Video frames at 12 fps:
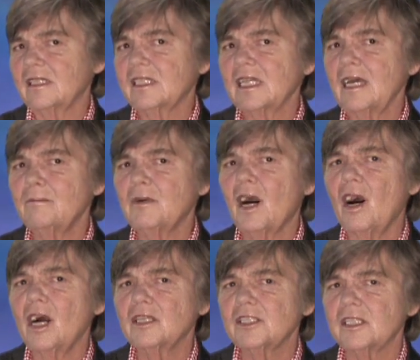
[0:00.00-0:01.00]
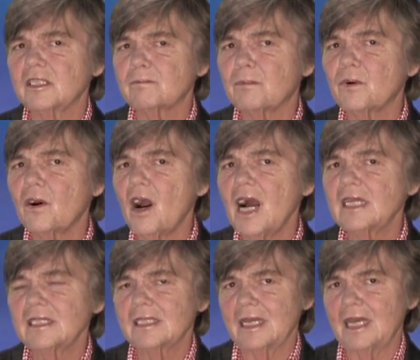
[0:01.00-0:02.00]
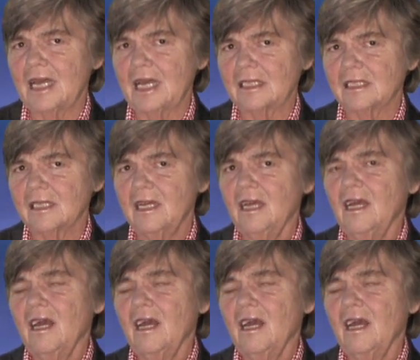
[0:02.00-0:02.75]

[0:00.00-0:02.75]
a subconscious process